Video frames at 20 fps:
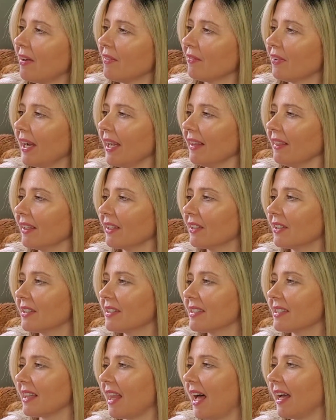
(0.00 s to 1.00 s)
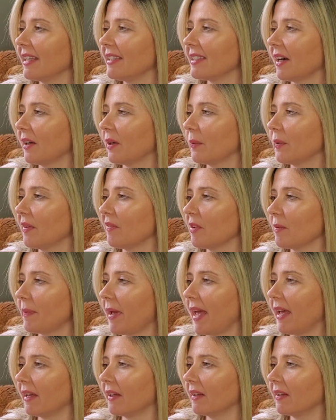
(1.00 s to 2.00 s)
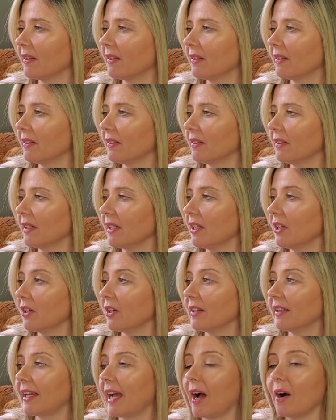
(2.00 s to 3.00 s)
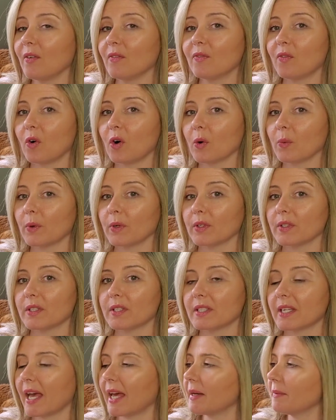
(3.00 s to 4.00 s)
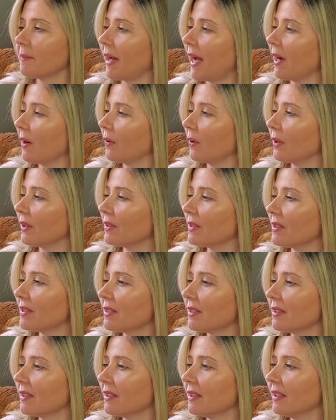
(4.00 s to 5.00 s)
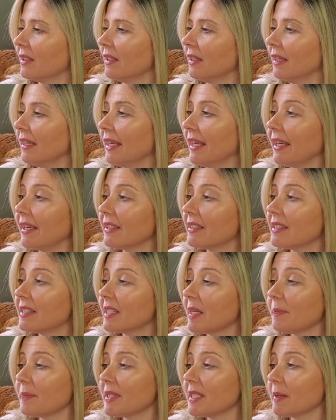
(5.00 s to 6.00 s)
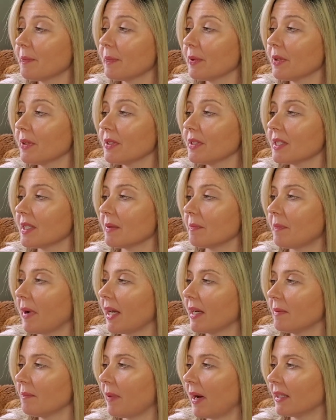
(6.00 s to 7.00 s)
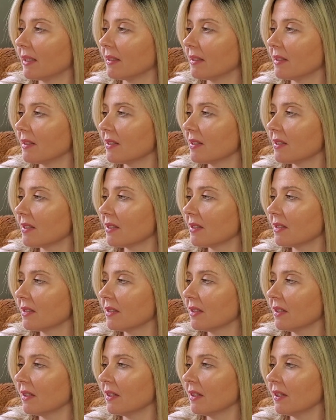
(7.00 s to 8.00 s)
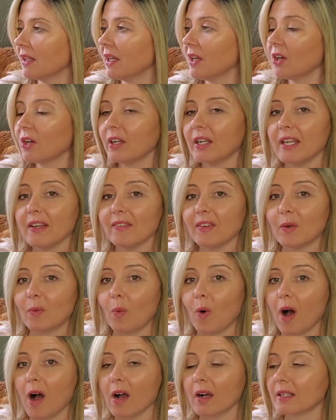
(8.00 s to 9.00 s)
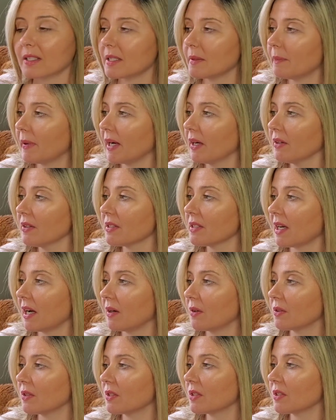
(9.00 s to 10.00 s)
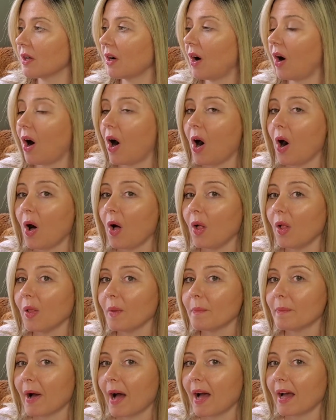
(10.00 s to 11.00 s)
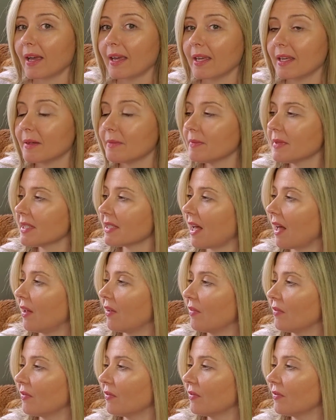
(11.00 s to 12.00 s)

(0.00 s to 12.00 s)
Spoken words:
Franklin could slide down a riverbank. He could count forwards and backwards. He could zip zippers and button buttons. He could even walk to Bear's house all by himself.